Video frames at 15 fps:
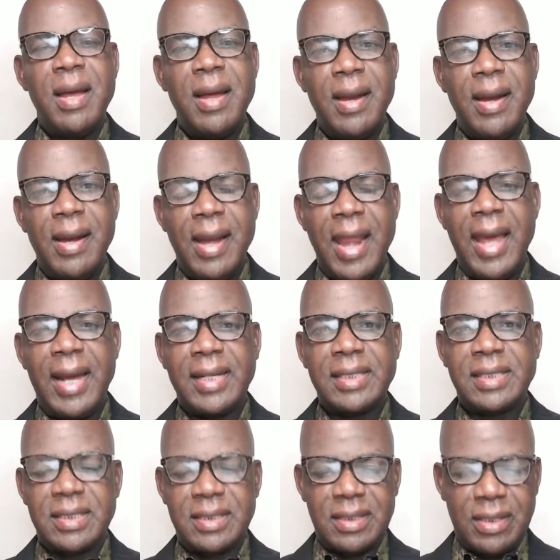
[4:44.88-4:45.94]

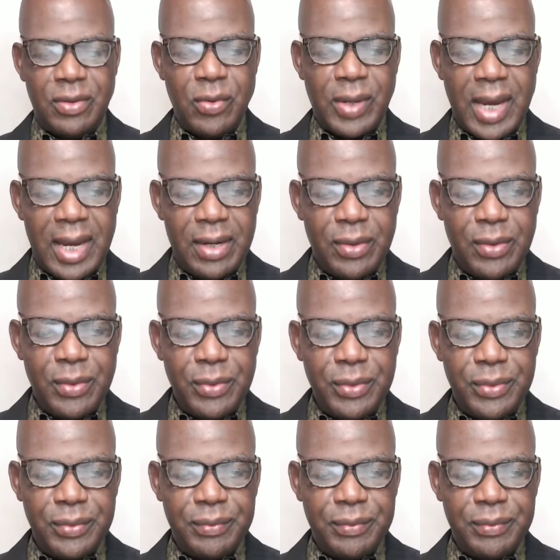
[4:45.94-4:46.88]
Next you can do